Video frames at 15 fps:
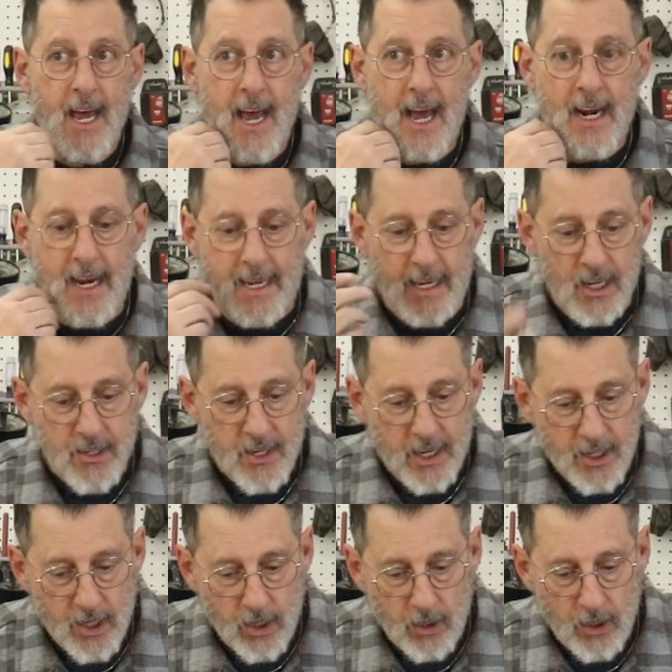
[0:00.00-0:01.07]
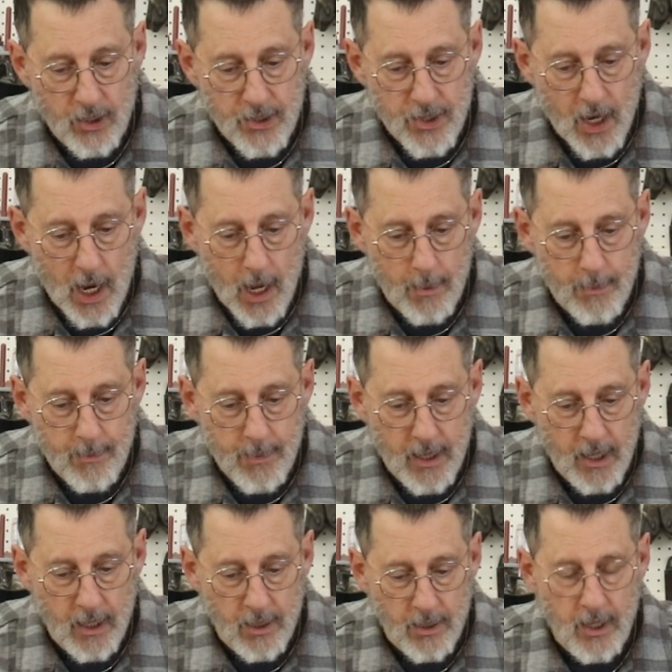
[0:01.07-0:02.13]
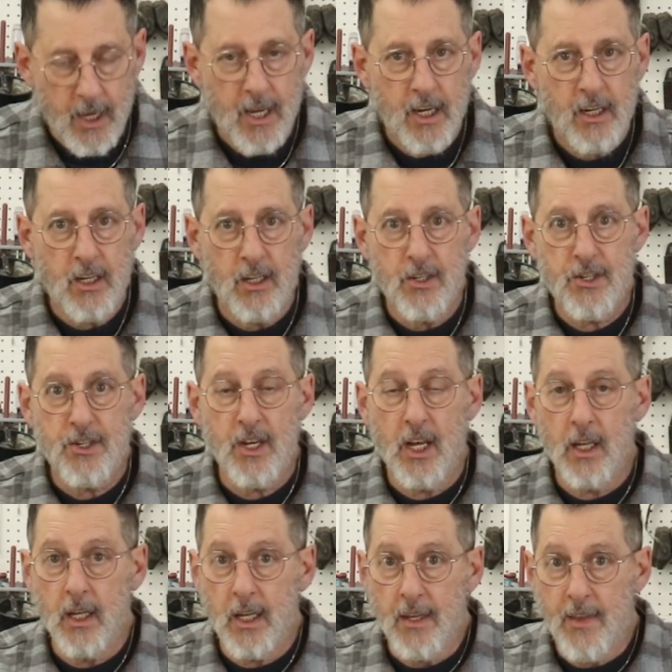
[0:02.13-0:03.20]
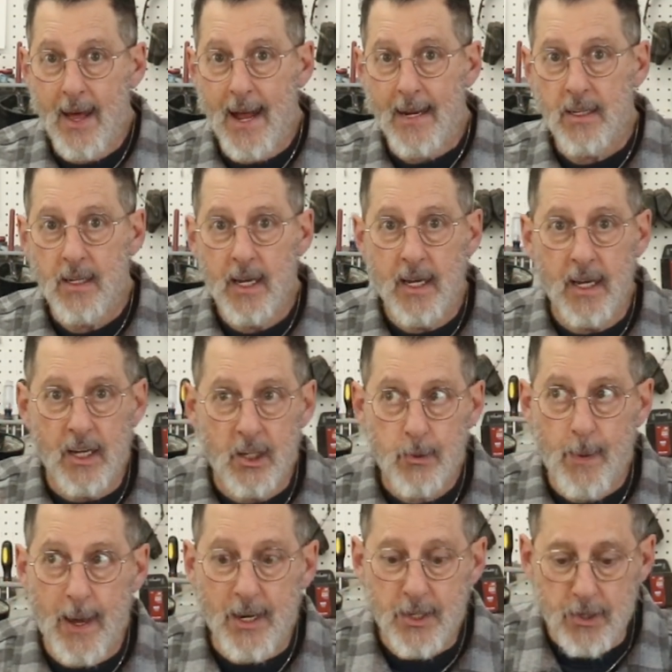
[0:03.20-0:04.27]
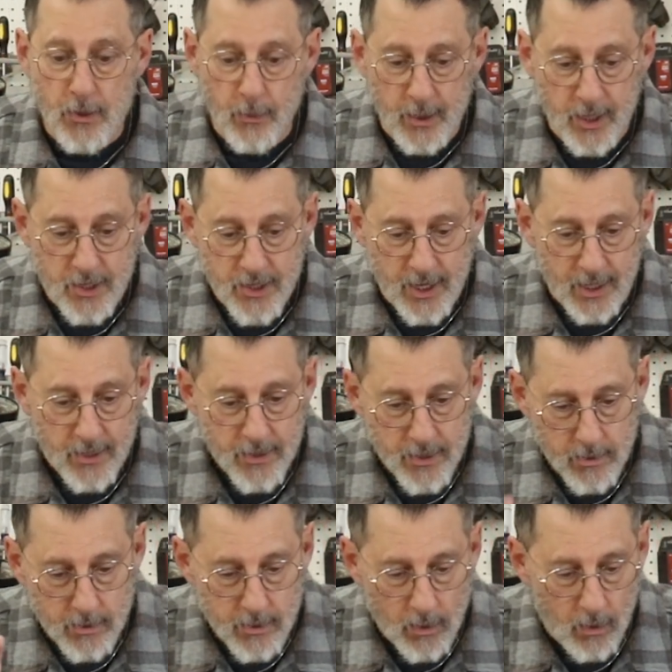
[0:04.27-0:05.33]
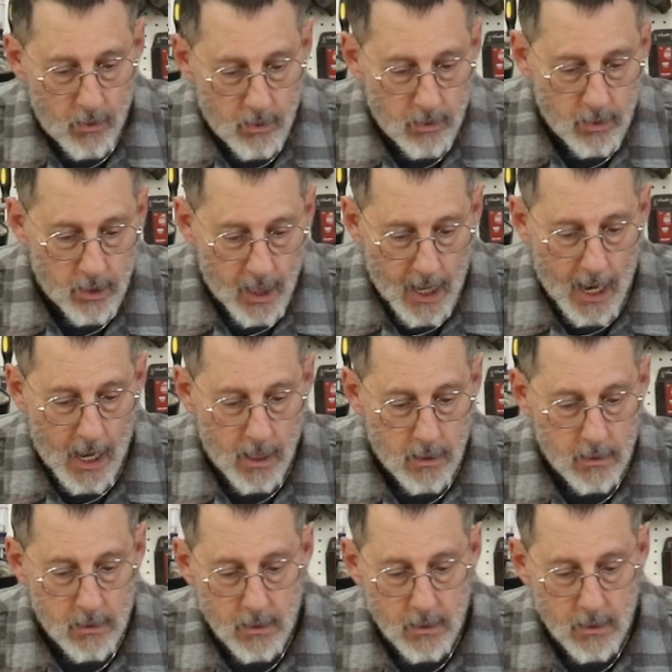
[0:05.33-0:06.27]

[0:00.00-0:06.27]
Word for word: and I guess I did a good job in concealing that expansion recess. So yeah,